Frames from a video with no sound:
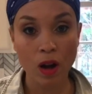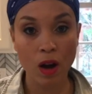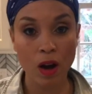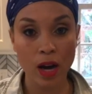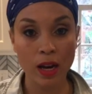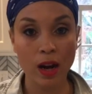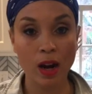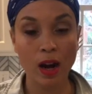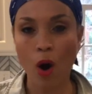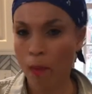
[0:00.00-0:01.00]
on
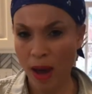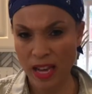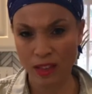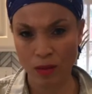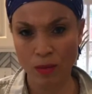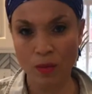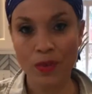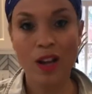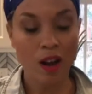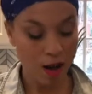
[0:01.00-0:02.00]
or basil
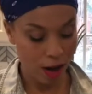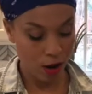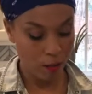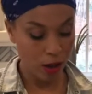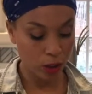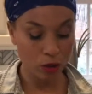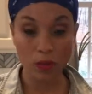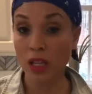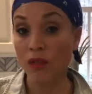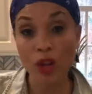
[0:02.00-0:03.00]
on her
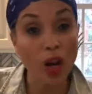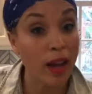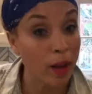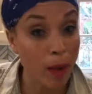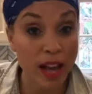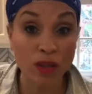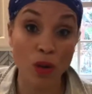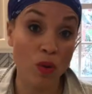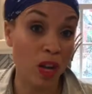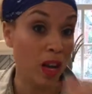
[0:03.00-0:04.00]
mushrooms. And if you don't like basil,
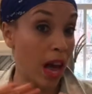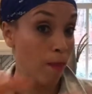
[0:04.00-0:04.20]
you can